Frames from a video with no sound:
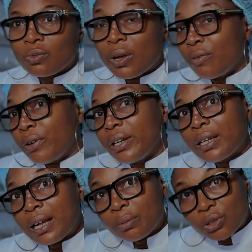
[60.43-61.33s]
we have already
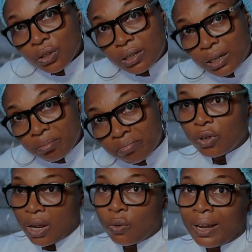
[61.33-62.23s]
captured them,
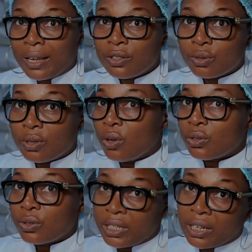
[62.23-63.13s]
but I would like to
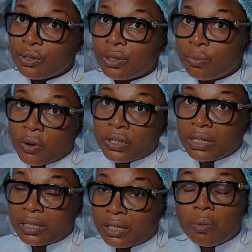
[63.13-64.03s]
also tell you the
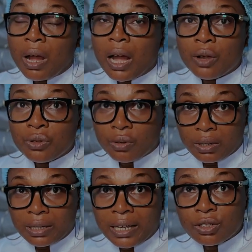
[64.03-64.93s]
processes, how you
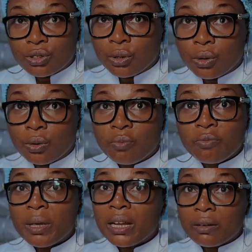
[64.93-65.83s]
can get your
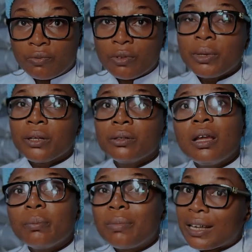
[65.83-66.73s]
male and female
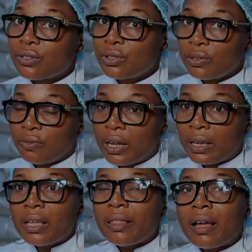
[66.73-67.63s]
black soldier
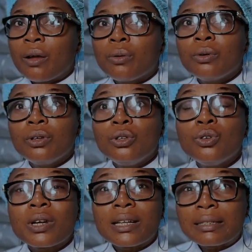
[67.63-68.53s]
fly. Now,
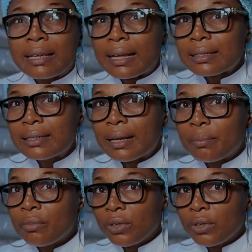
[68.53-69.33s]
you can get them